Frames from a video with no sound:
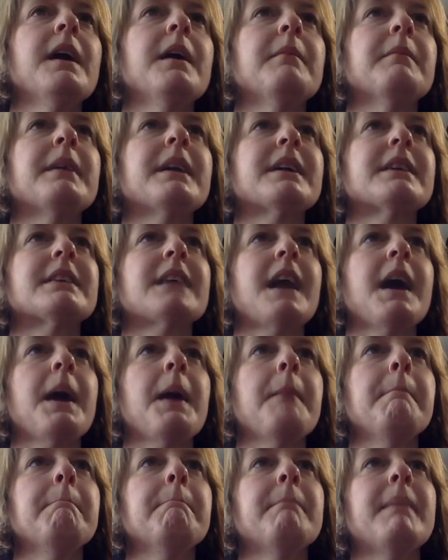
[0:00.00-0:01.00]
because
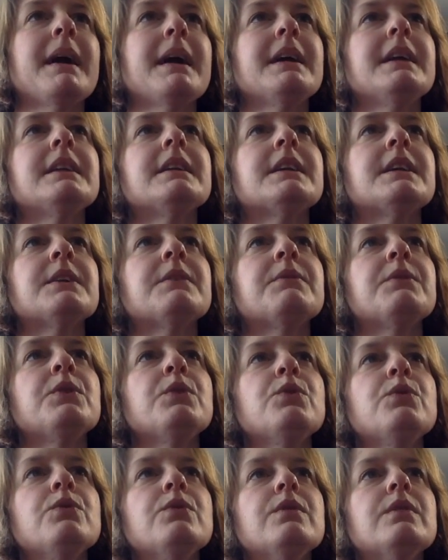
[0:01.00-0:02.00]
I might give
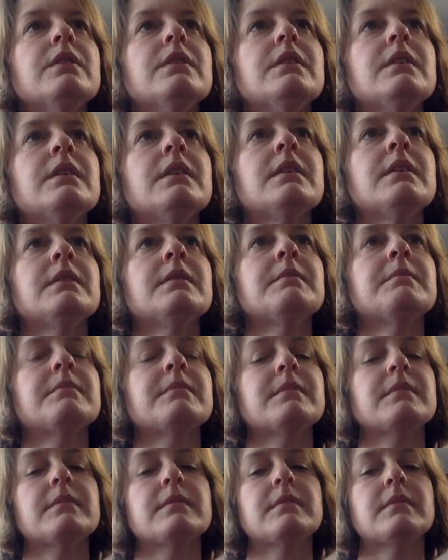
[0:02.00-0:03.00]
you,
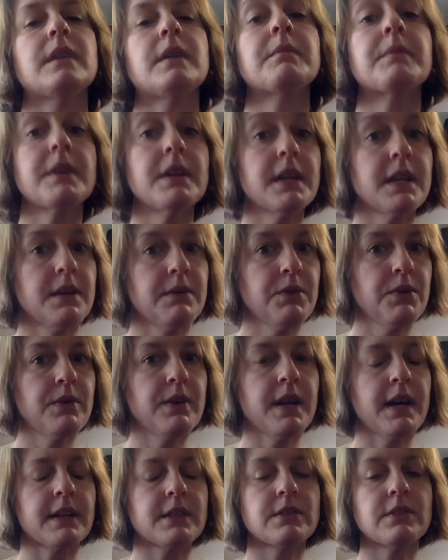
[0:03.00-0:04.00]
I'm going to give you
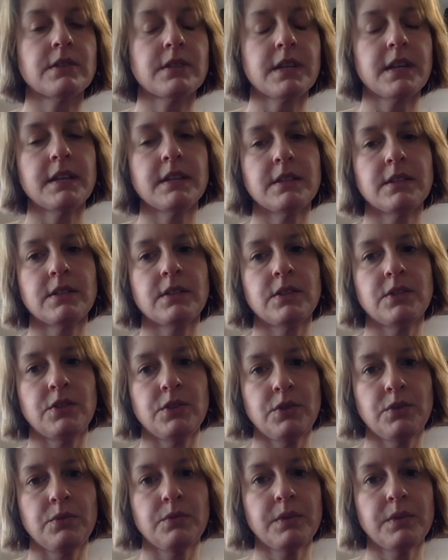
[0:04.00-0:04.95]
an exercise to do